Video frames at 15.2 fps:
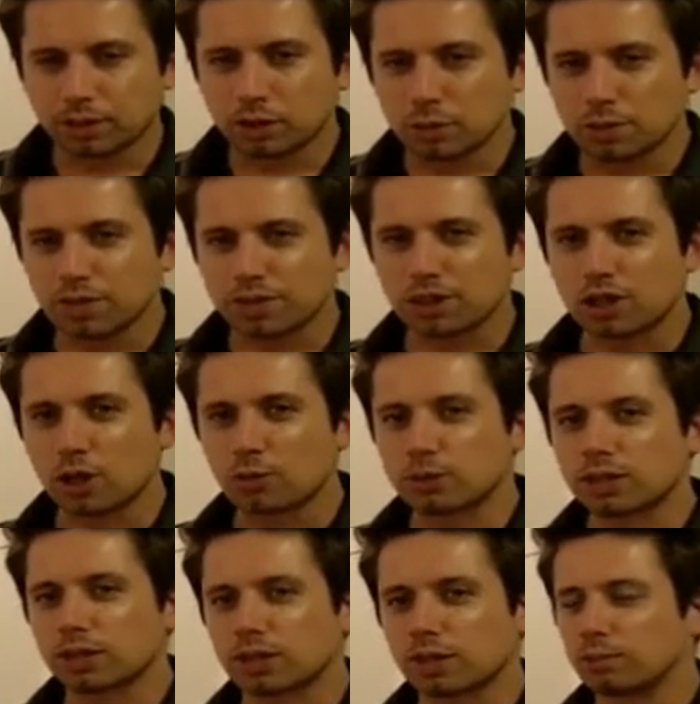A little bit of a
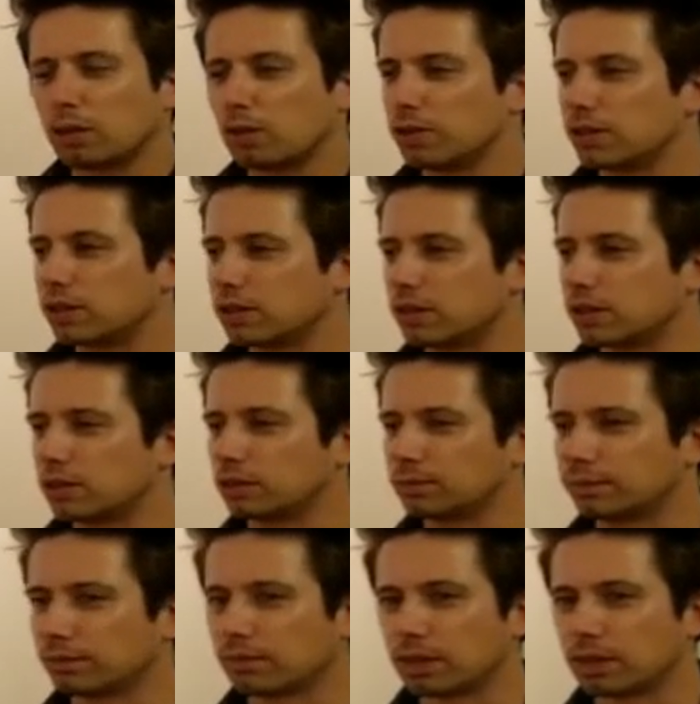toast component too.